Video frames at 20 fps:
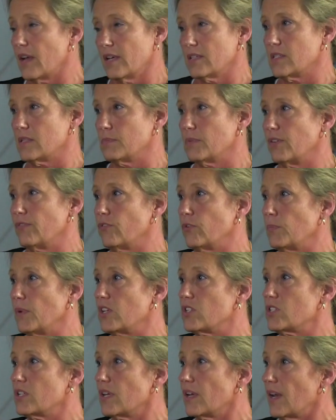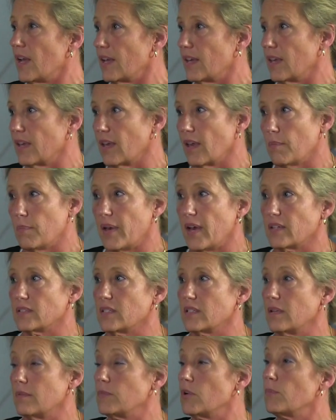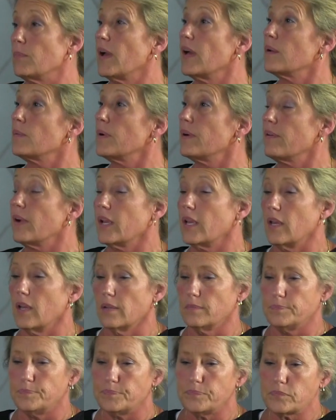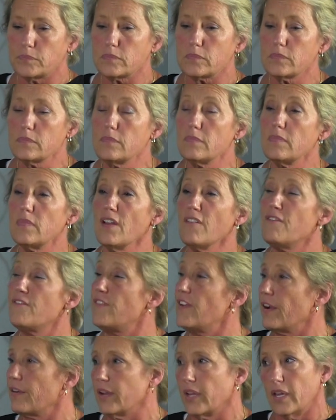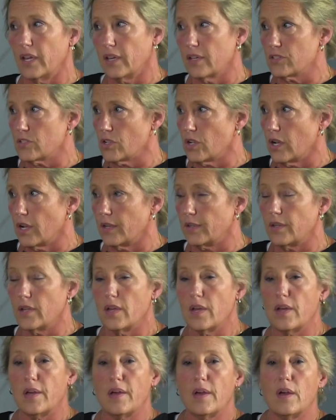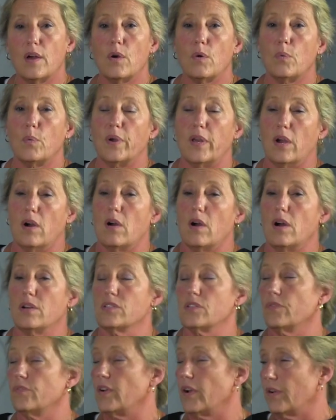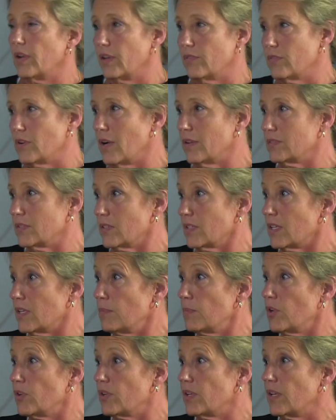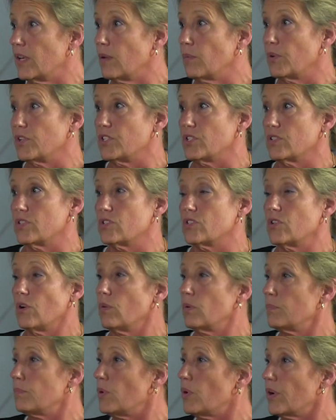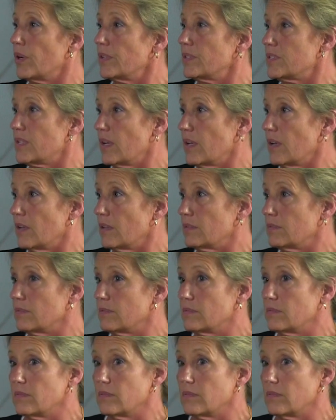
customer information and I can get back to them no matter where I am. Very hands-on. We are also very involved in the community, which is so important to